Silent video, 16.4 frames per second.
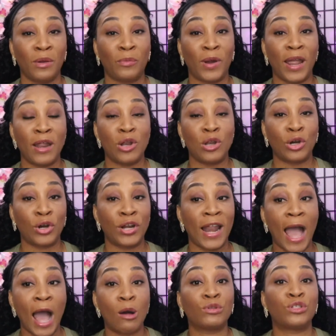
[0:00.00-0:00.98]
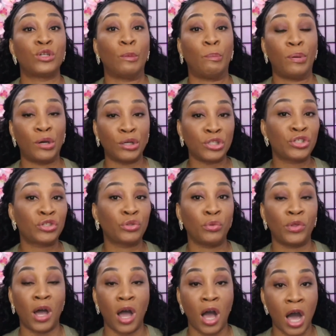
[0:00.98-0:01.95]
right? Learn how to push
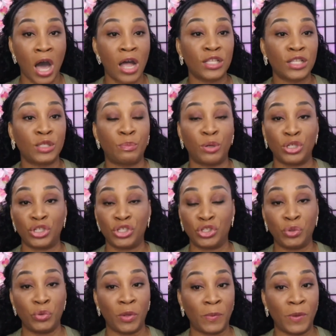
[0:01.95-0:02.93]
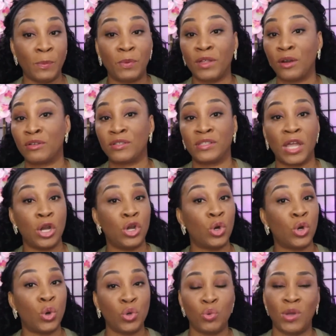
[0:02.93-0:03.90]
through the odds, push through the people that are saying,
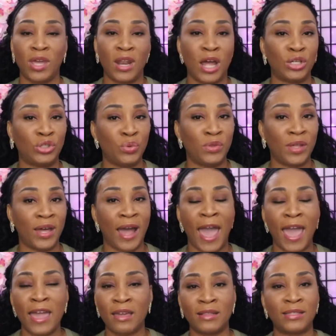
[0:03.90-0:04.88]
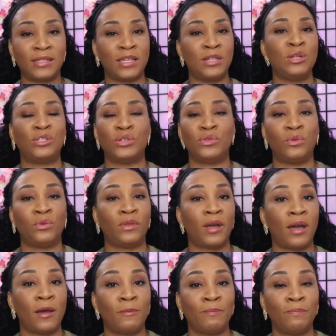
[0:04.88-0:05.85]
no, you cannot do that. I continue to do
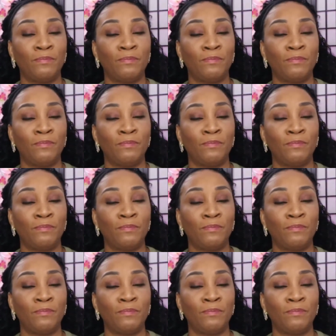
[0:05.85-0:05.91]
that.